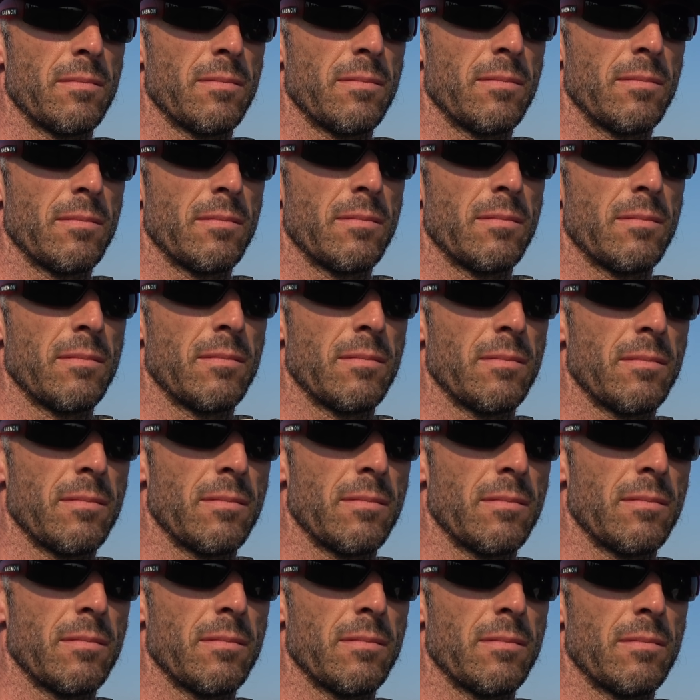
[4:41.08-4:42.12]

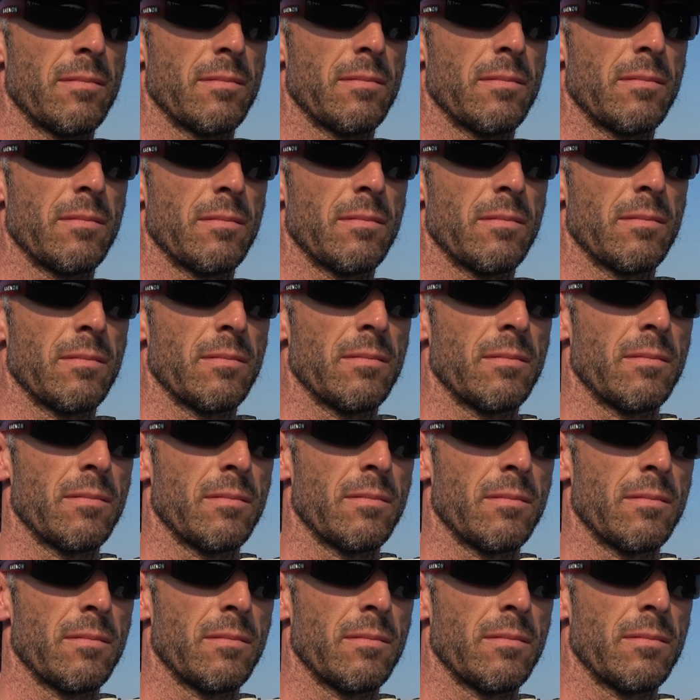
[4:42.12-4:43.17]

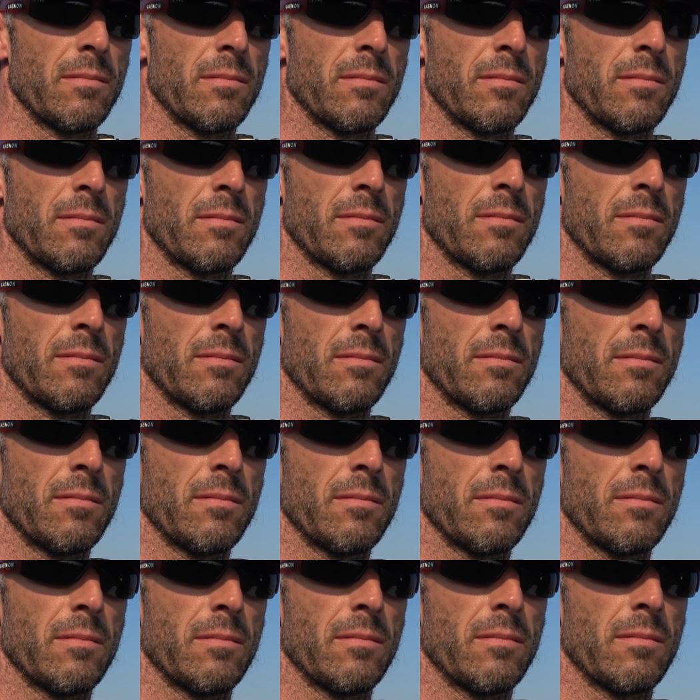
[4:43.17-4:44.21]

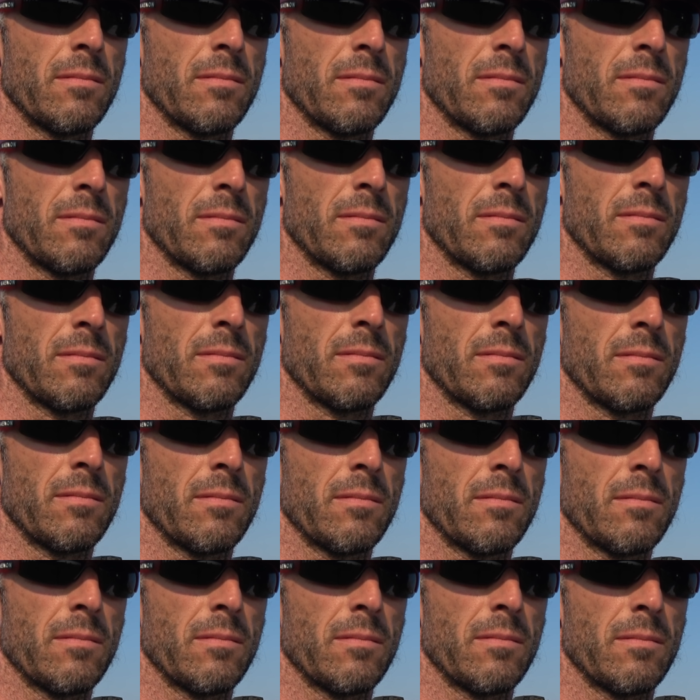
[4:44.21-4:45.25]

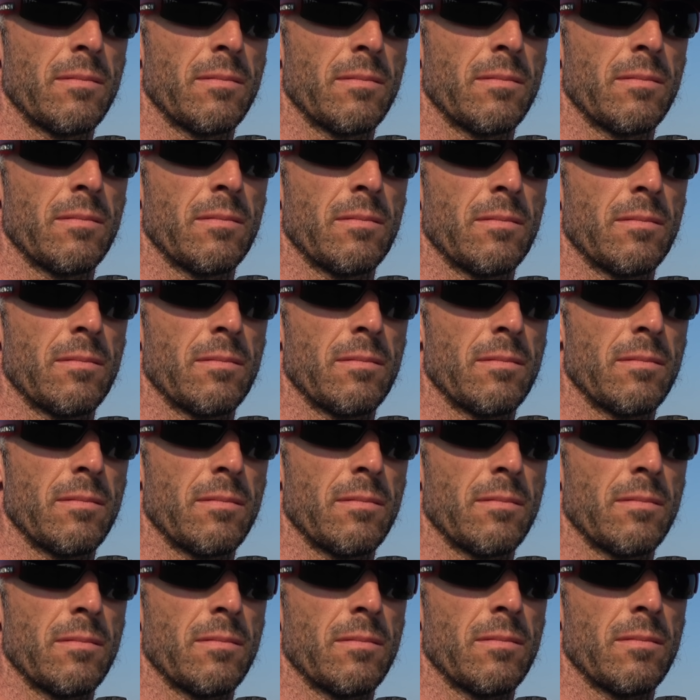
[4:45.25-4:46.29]

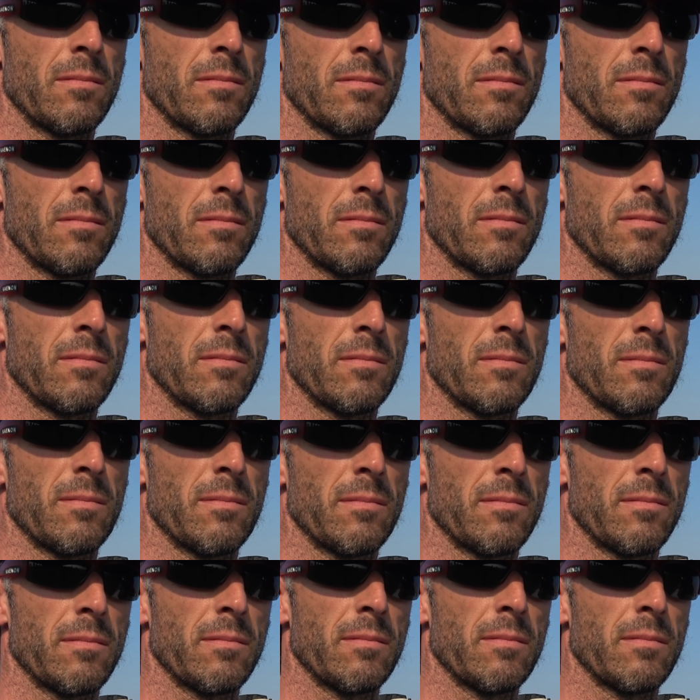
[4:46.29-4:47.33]

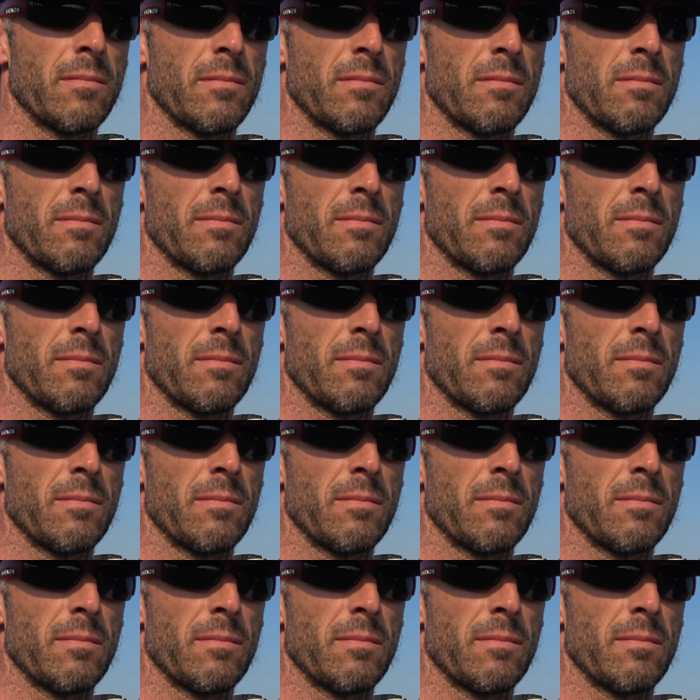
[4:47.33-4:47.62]
This person isn't speaking.